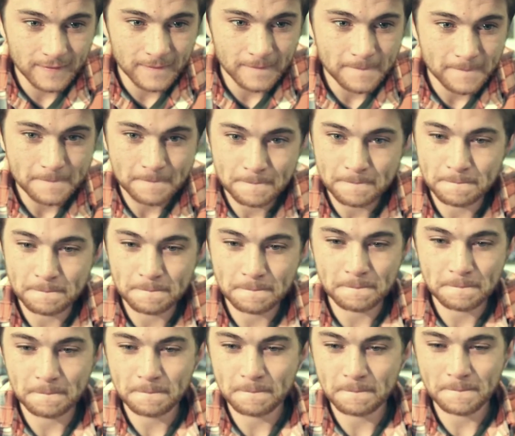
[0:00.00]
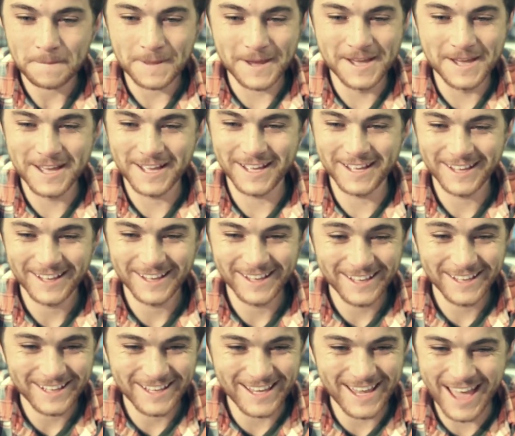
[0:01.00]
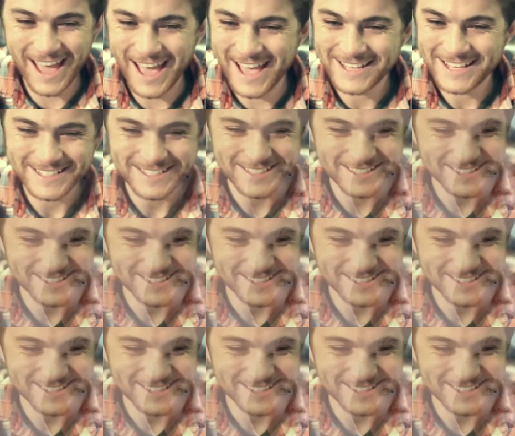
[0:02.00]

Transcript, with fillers: people who are new to the internet,